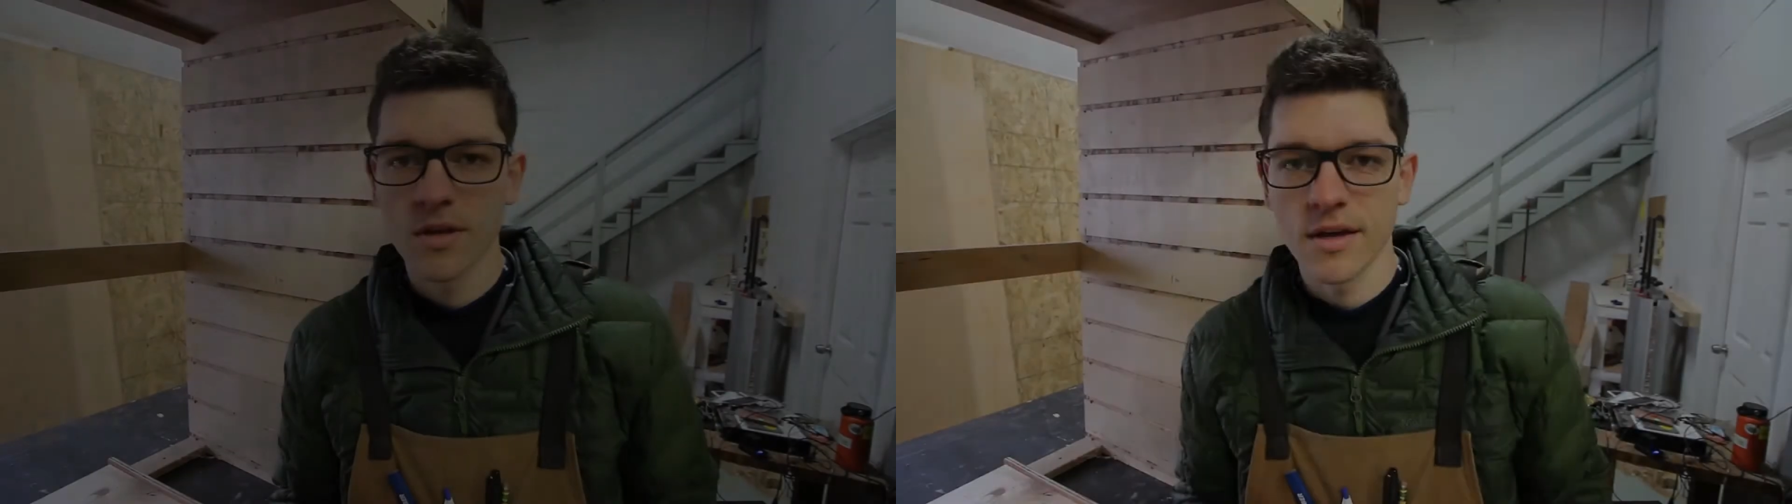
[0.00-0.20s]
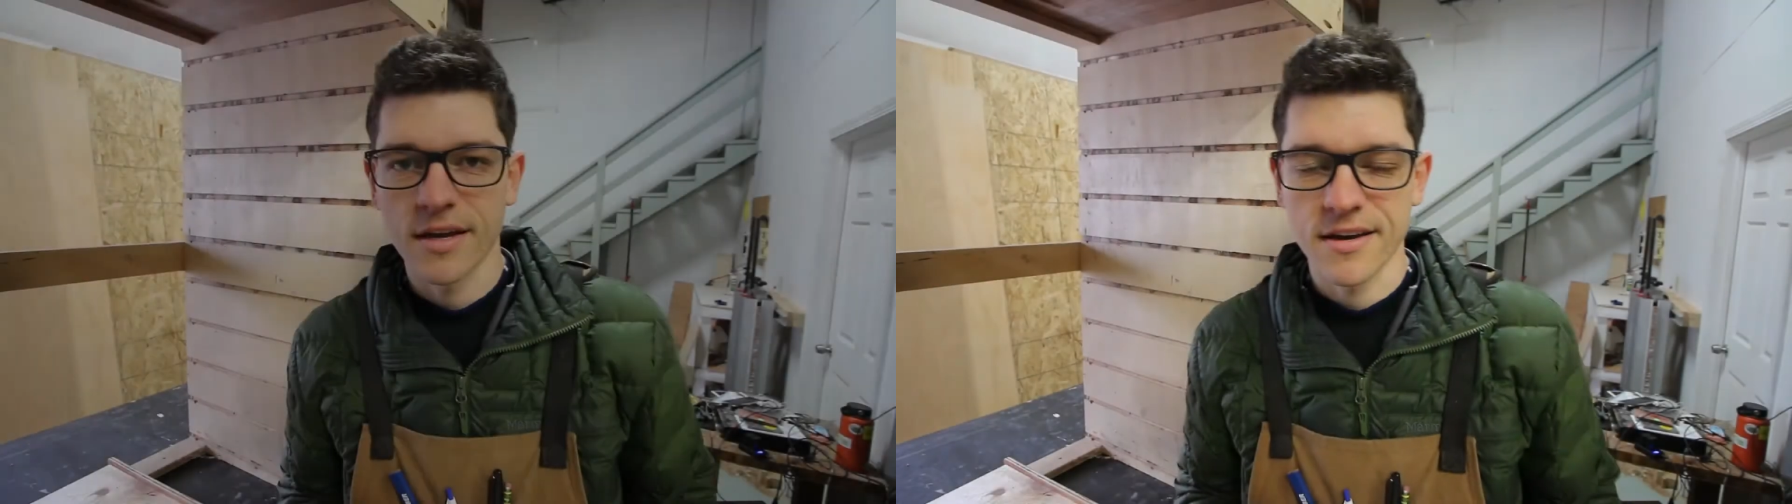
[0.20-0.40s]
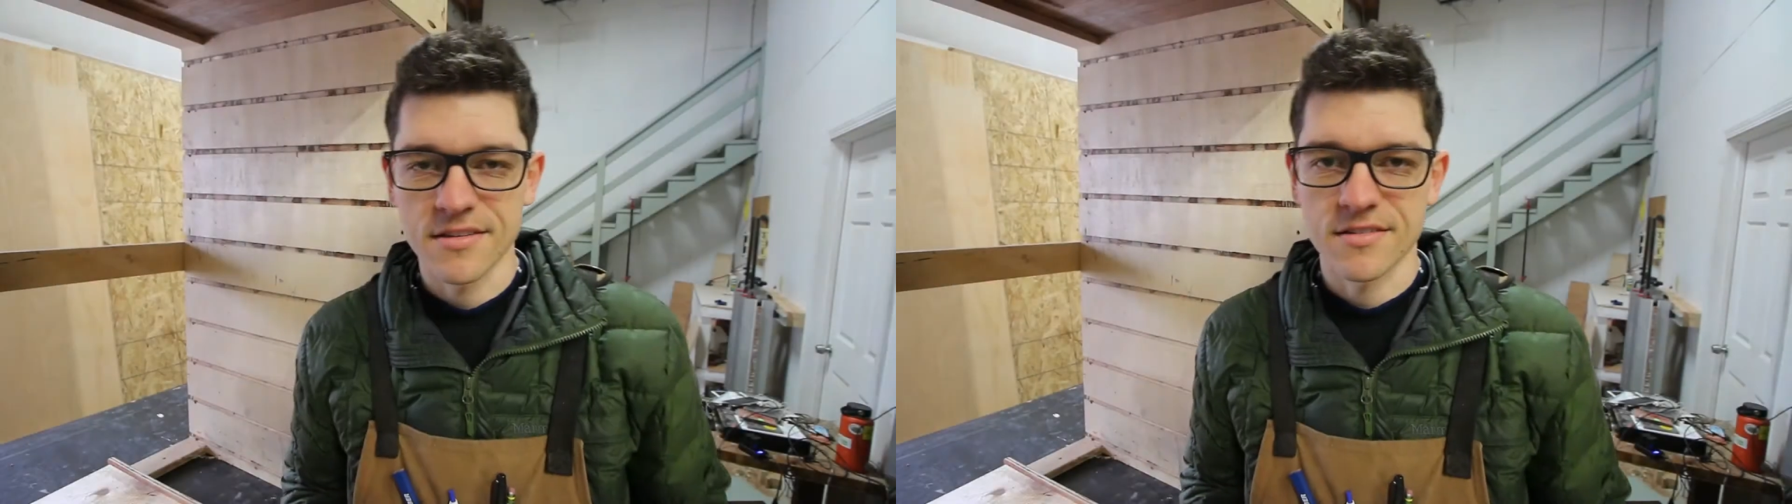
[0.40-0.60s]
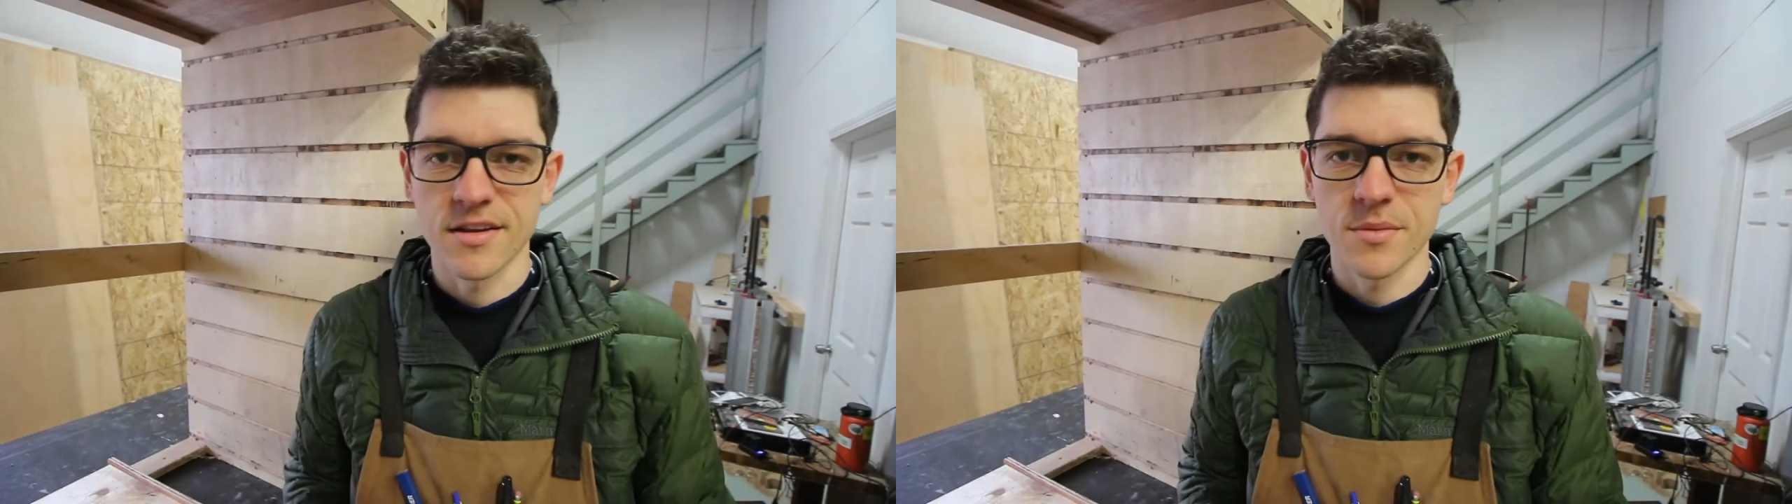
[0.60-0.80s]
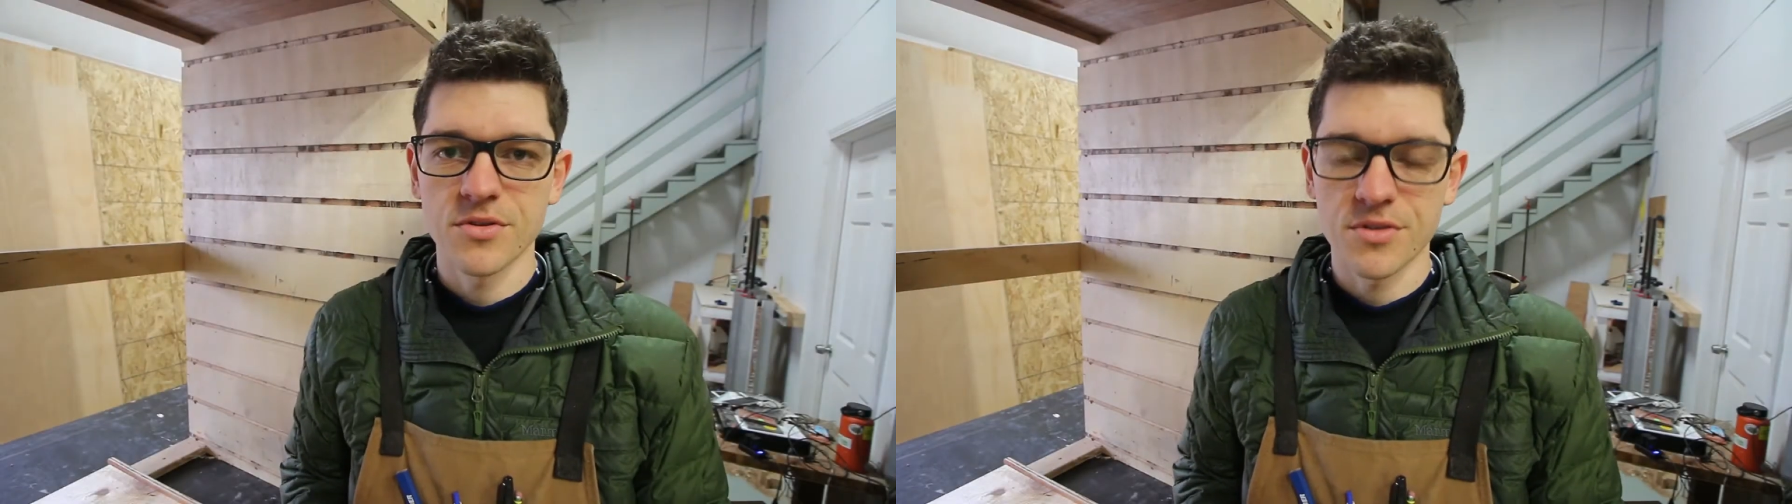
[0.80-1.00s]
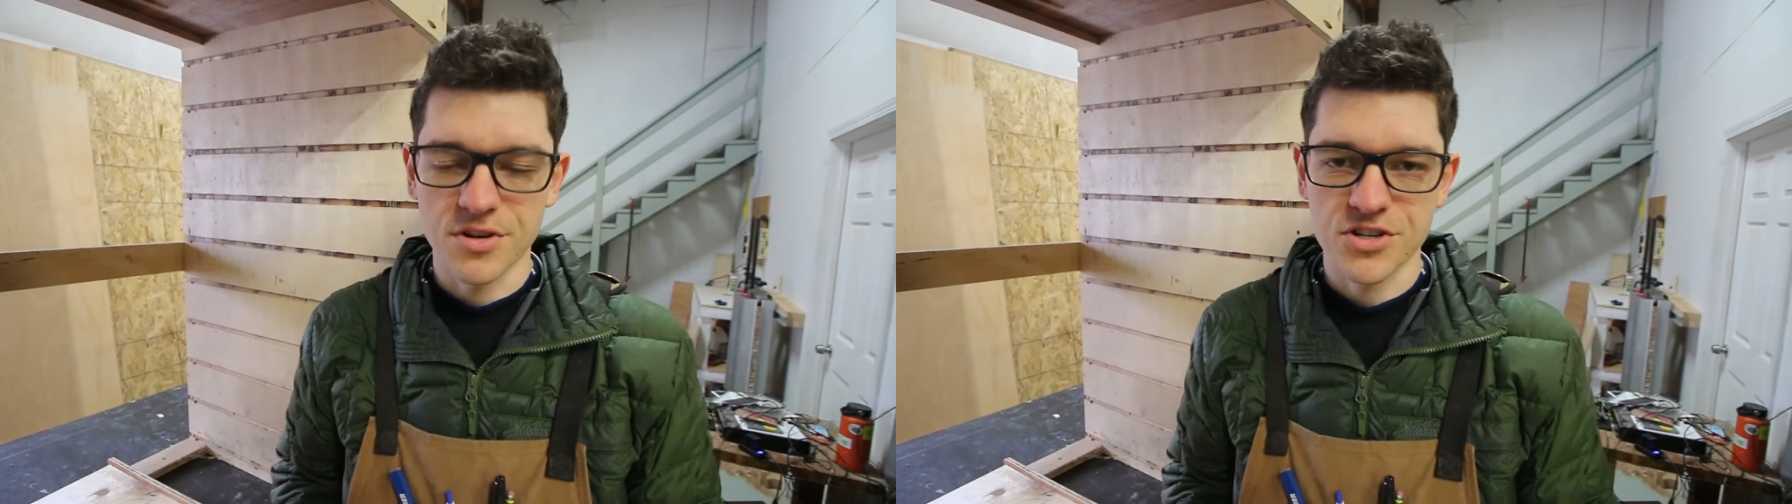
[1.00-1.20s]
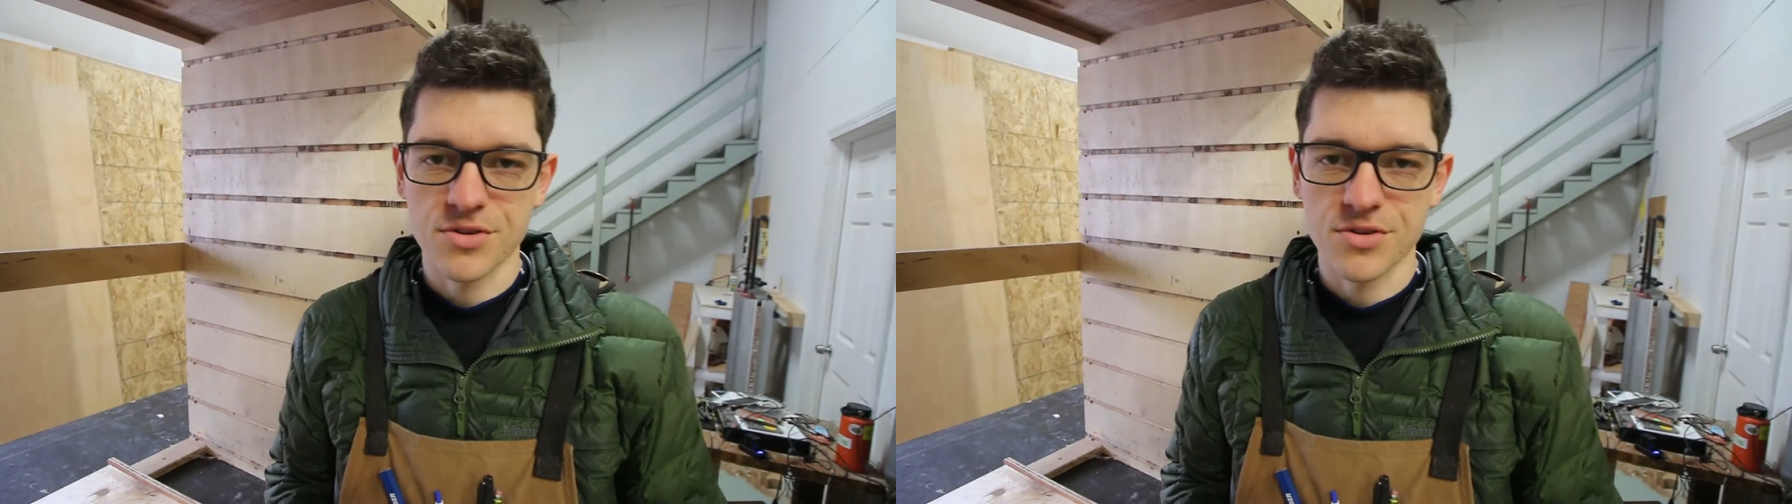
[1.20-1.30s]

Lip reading: Hey guys, today I'm doing a